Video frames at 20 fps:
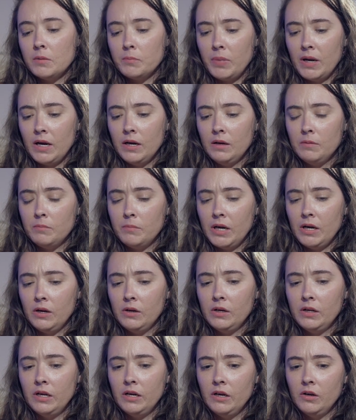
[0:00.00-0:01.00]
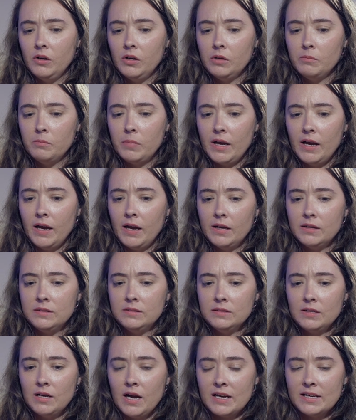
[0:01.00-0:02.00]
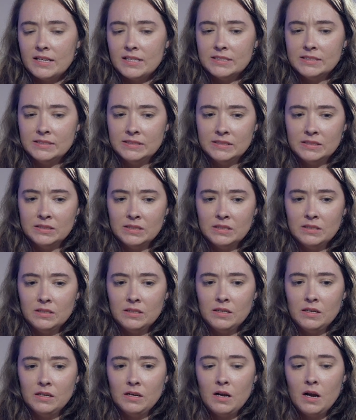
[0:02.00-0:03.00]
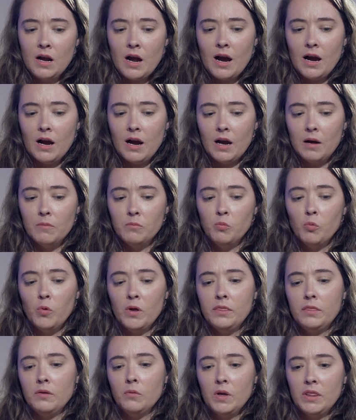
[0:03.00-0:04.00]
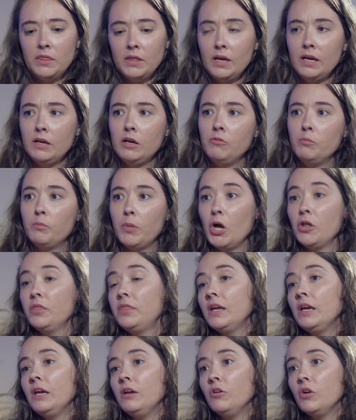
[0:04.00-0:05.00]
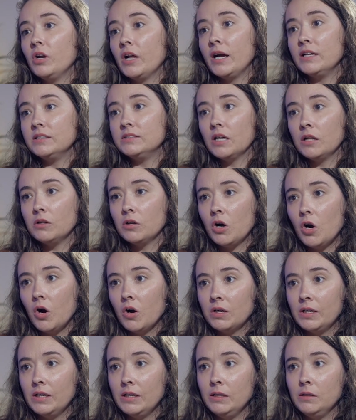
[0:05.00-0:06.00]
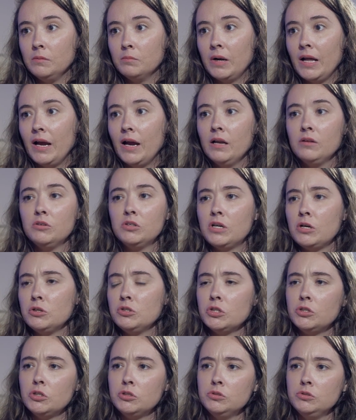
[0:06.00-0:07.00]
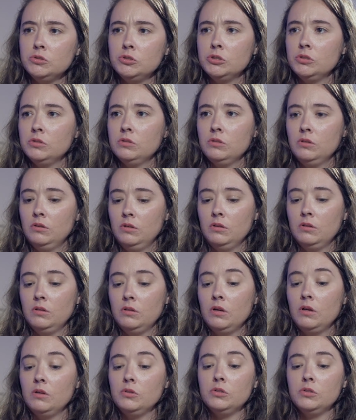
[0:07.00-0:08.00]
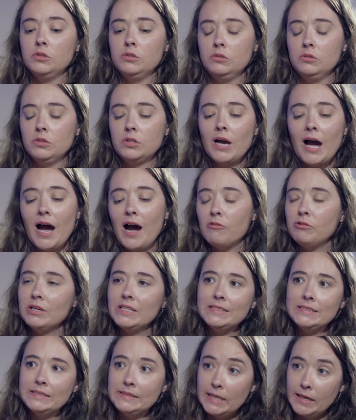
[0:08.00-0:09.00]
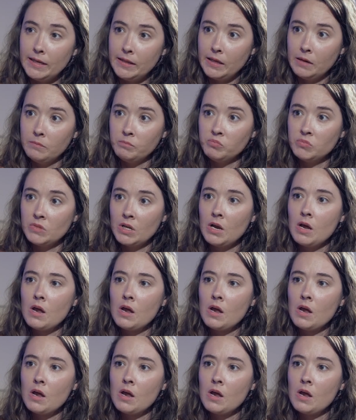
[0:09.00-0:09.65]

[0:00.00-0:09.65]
being hearing impaired, I guess, with both the hearing aids and the cochlear implant, you can't really see them.